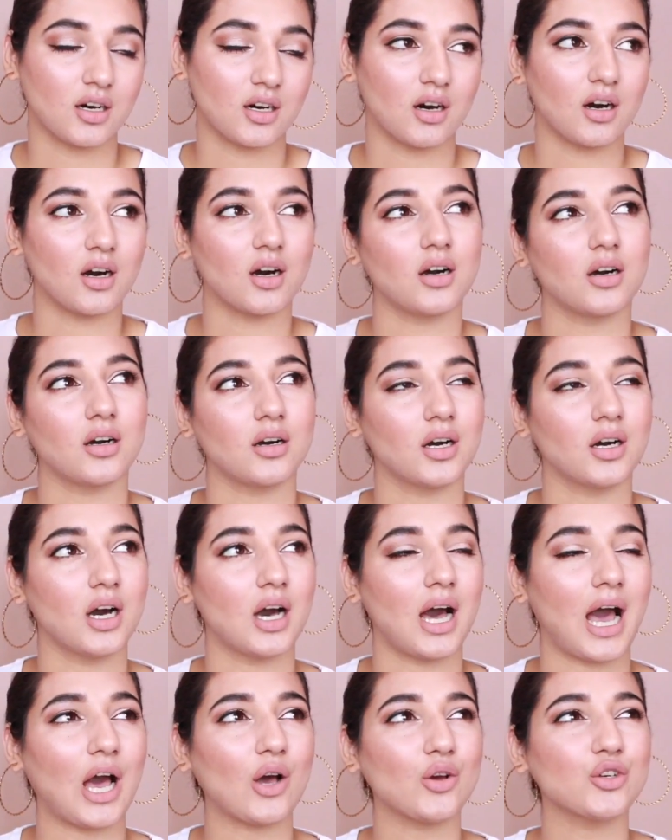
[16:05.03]

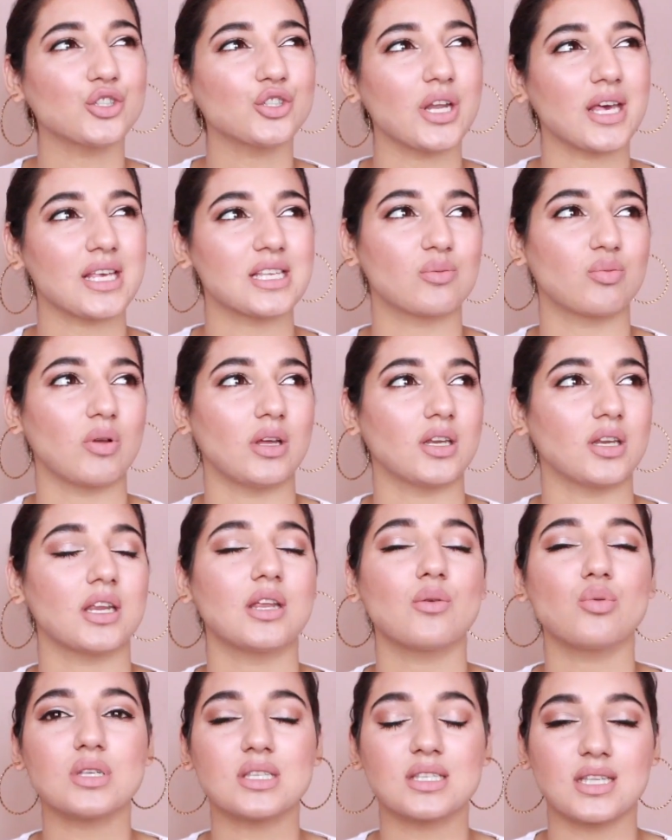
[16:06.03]
how should I explain it?
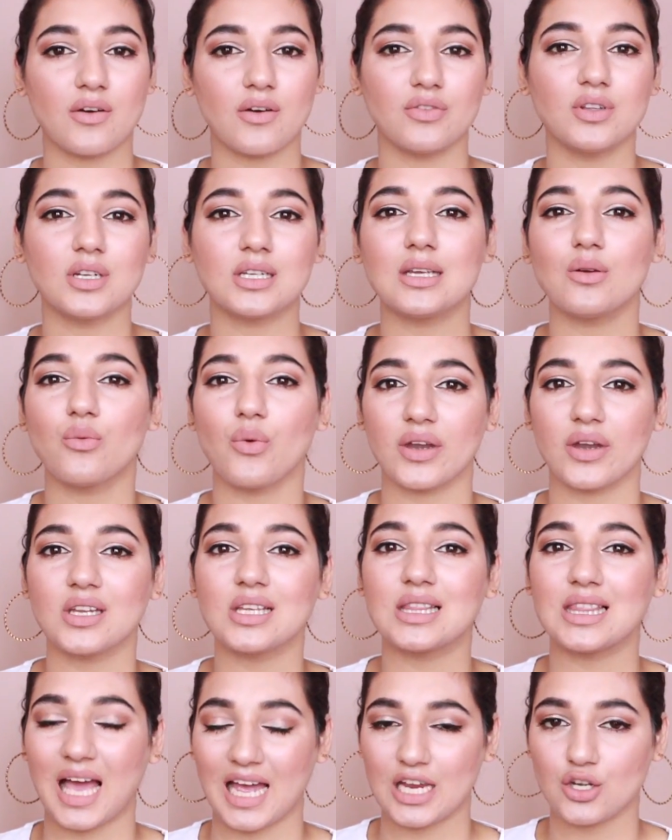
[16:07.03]
It was definitely very
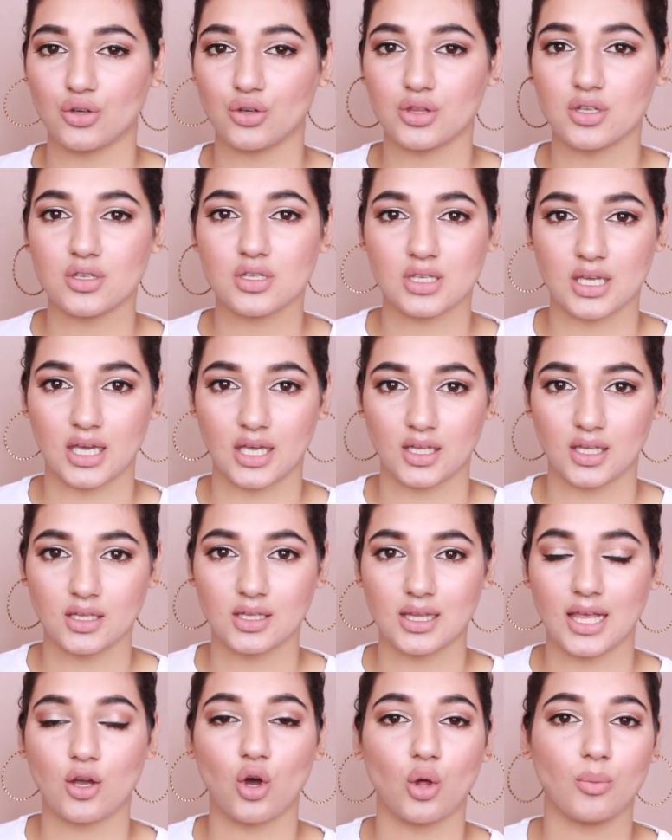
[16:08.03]
light on the
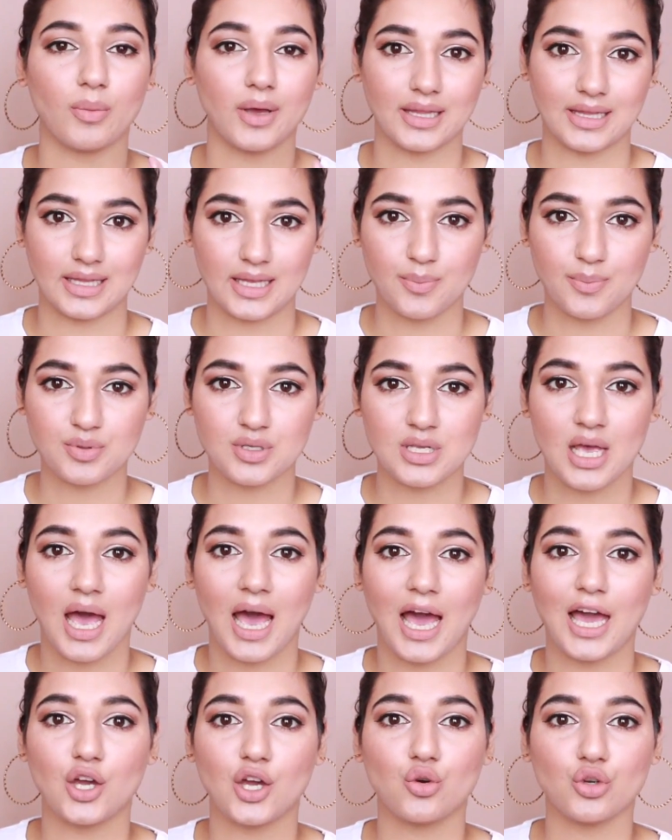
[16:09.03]
skin, like on my lips.
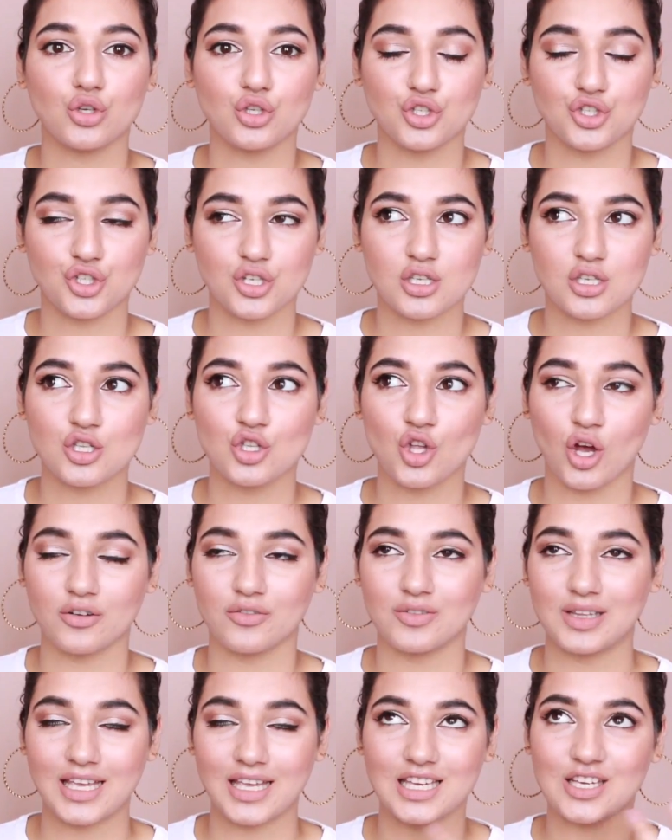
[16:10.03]
I could just
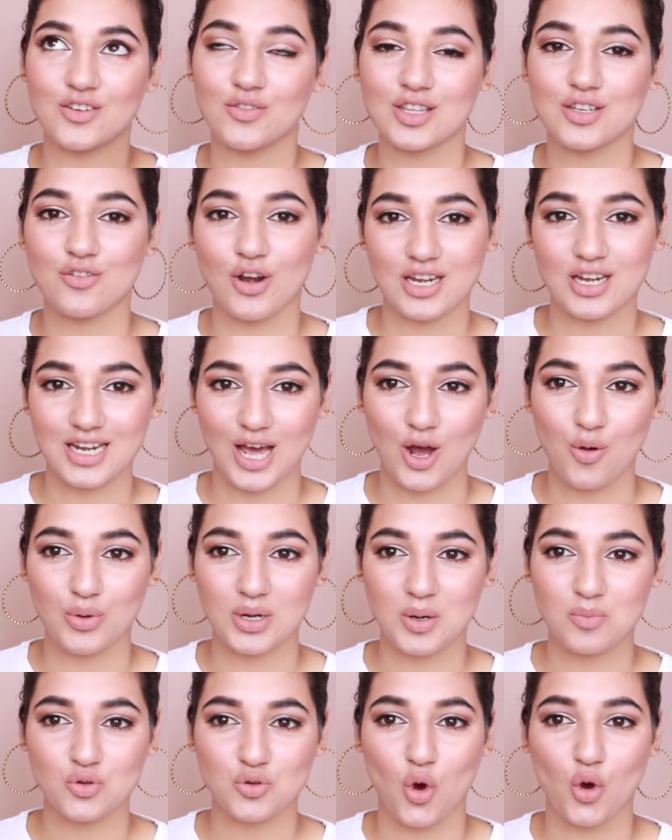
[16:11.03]
not, like even right now
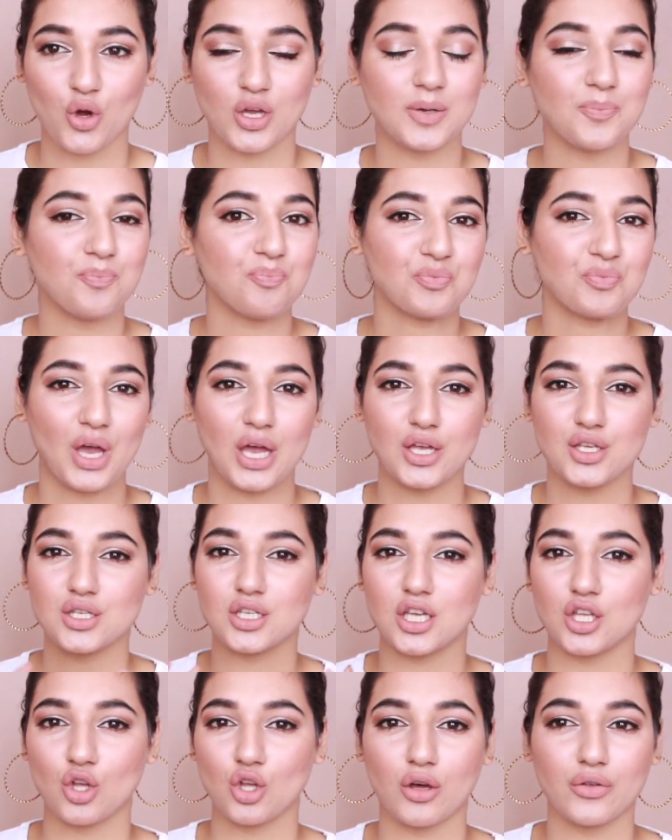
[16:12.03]
when I'm talking, I
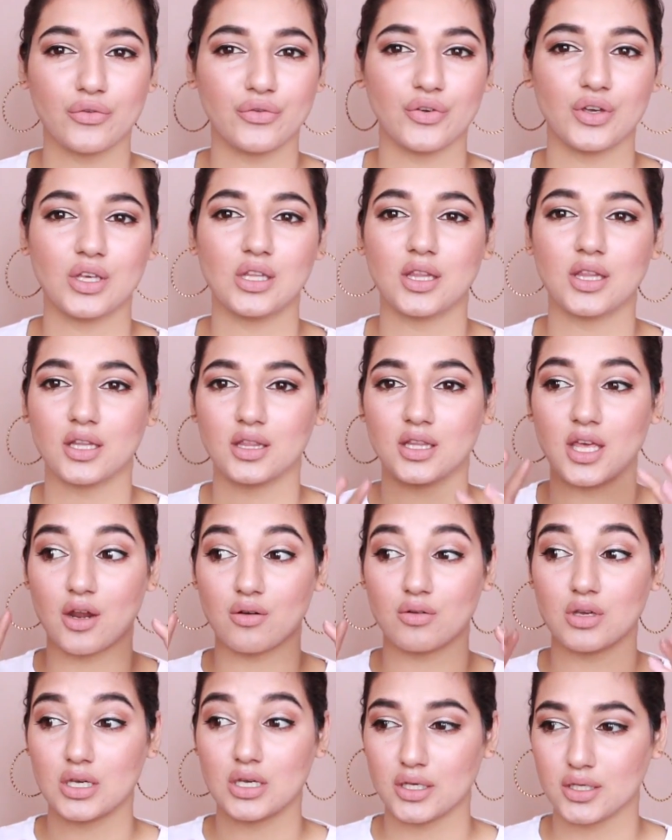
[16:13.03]
just cannot feel that
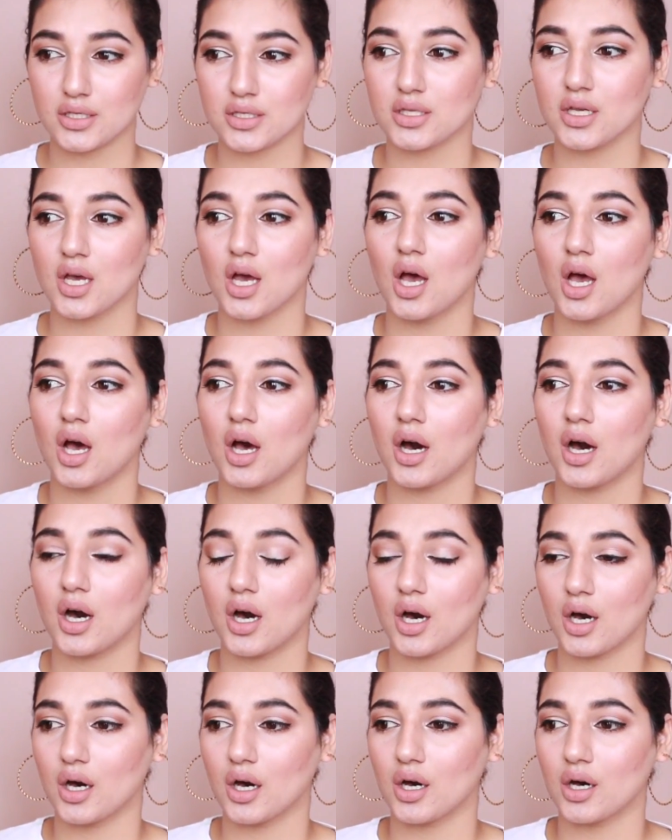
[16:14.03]
there is
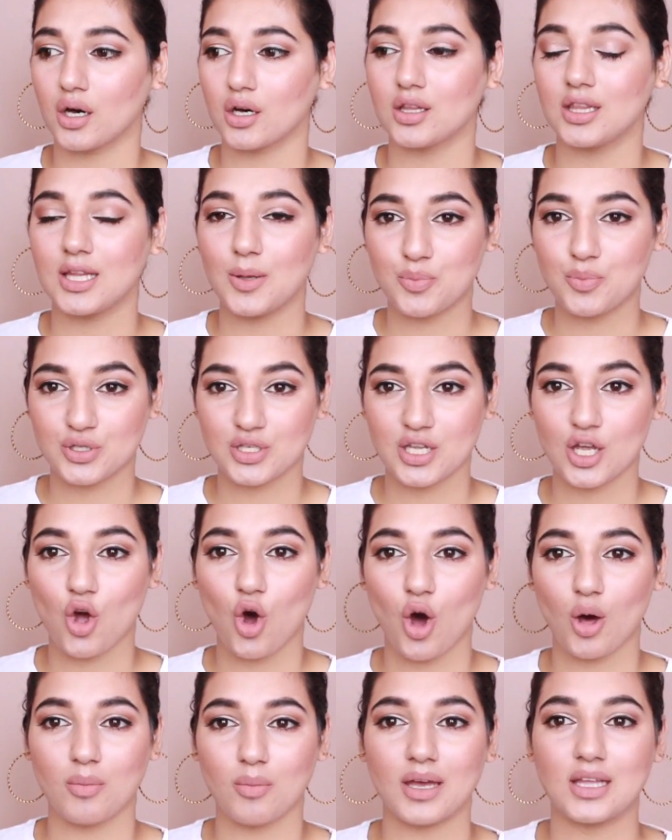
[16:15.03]

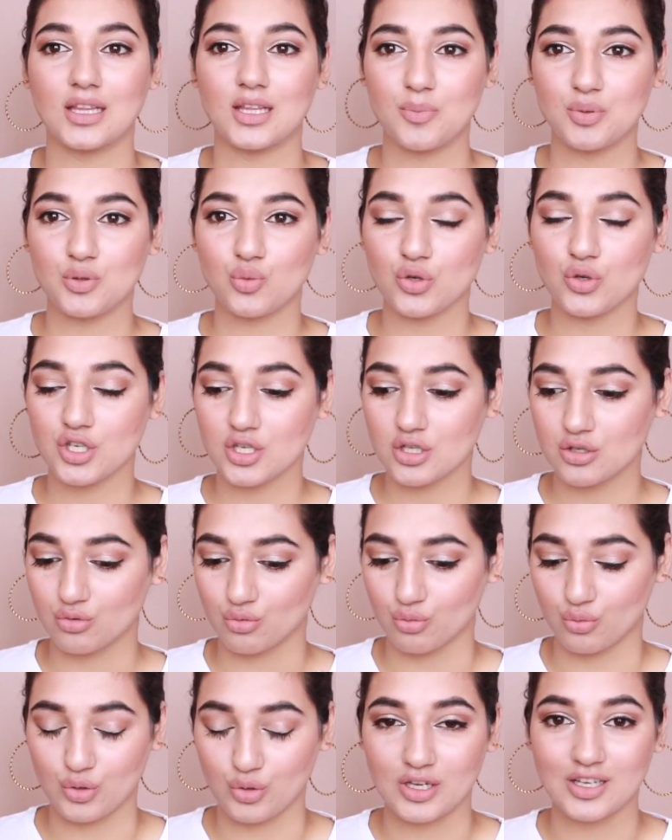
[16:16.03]
lipstick on my lips, which is
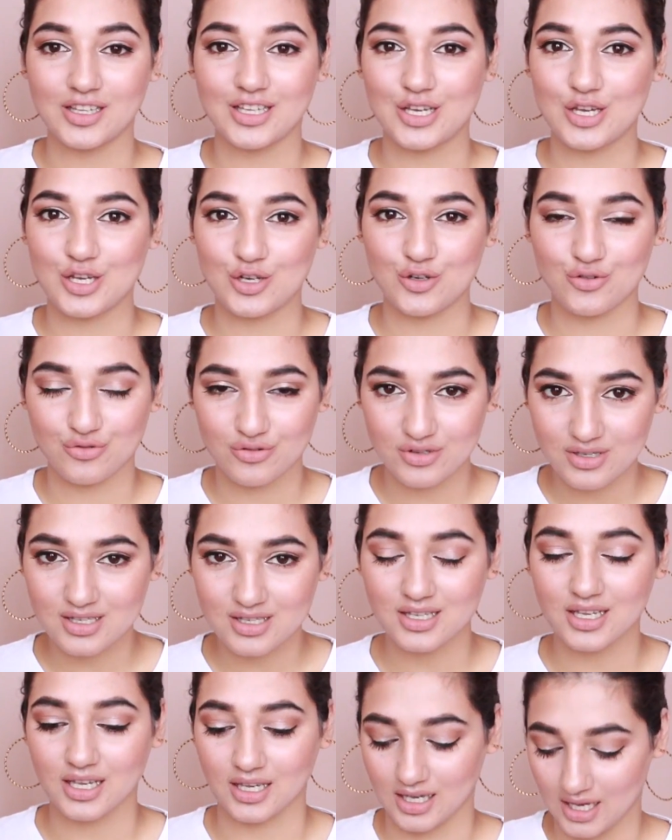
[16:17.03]
really
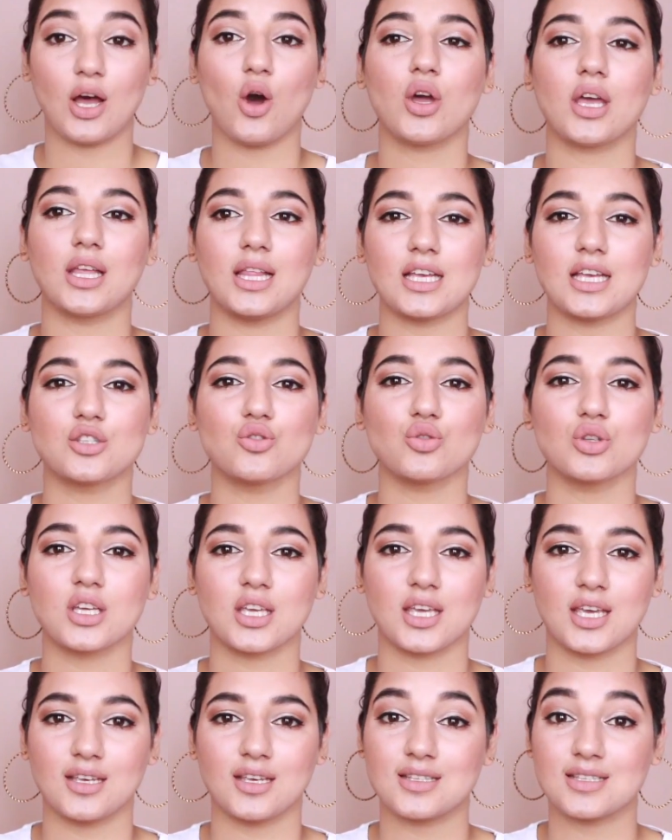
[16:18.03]
interesting. Okay, let's do the
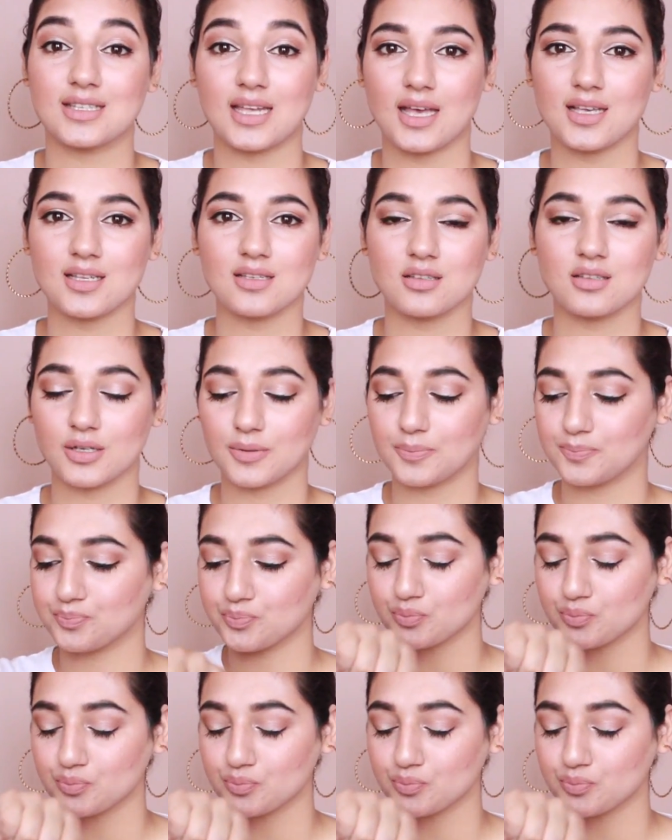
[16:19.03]
kiss test.